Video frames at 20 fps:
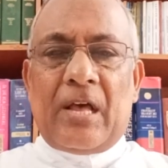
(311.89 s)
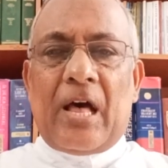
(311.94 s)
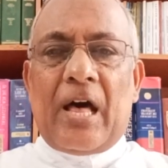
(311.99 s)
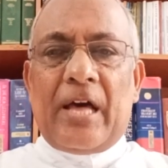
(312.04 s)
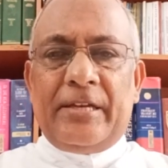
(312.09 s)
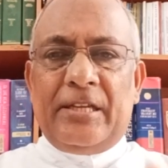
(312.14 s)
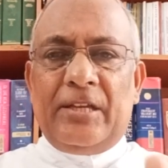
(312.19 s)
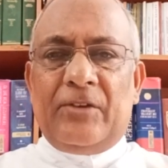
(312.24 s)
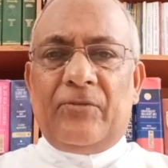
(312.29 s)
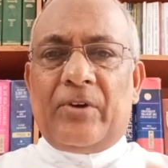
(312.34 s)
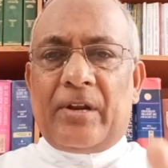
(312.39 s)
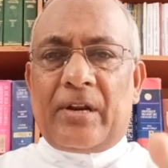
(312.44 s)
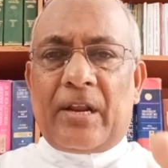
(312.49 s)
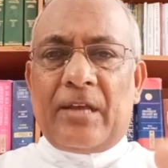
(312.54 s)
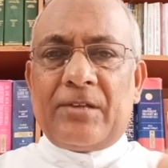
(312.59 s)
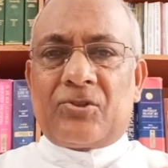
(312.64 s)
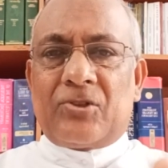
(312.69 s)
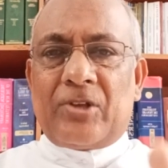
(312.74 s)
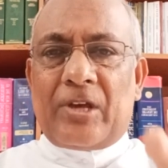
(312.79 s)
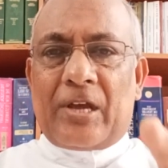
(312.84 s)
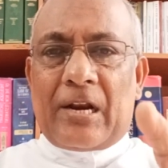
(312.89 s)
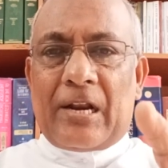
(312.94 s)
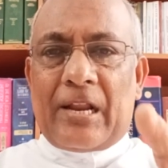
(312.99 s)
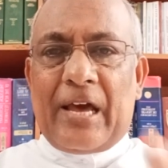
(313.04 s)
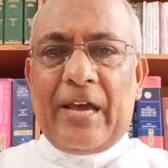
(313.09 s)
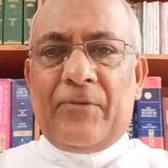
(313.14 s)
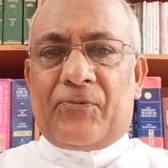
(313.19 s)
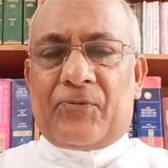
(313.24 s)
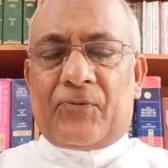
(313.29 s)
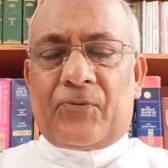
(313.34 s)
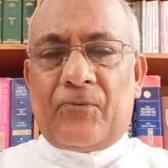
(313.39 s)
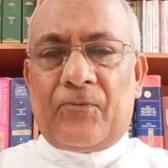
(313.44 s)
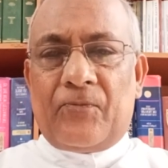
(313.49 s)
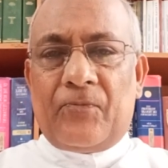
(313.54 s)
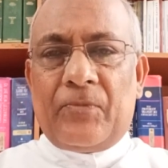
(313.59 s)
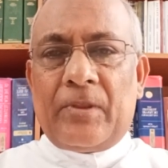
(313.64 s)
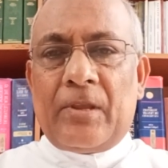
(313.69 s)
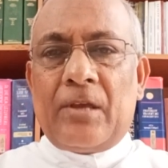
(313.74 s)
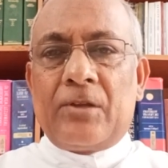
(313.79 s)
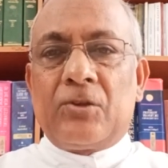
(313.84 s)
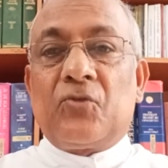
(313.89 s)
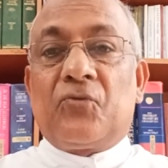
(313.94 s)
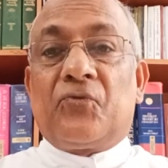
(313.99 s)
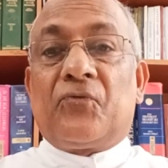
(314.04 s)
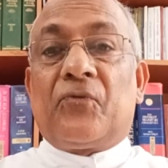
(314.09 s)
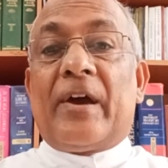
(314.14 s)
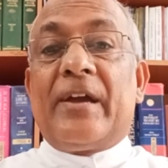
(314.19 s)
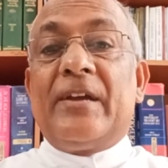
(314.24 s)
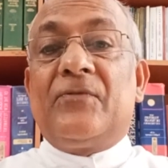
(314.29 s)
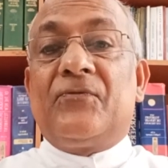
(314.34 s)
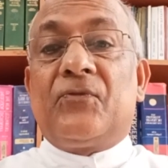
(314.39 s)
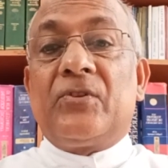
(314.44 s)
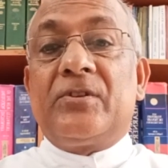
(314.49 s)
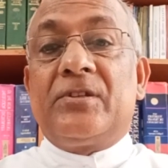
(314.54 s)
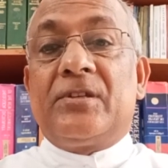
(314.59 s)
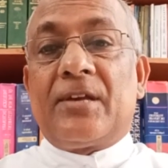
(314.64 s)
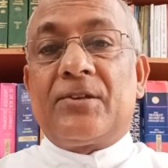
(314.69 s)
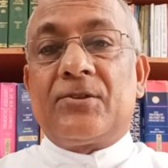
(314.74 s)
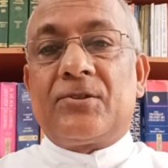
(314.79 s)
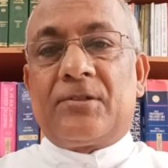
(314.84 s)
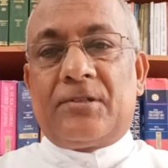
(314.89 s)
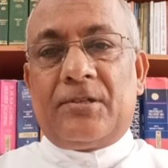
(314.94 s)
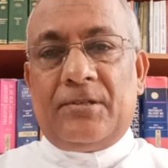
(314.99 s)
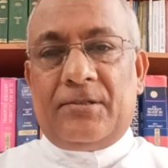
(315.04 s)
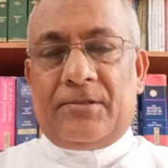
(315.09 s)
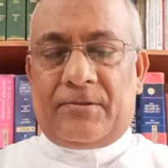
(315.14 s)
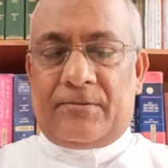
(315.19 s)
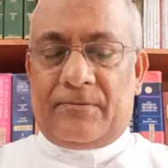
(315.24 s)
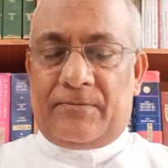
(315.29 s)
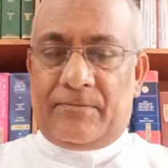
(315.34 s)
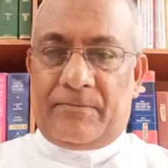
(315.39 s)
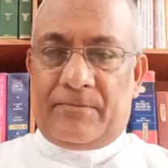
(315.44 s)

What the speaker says: and even risk their lives to fight for justice.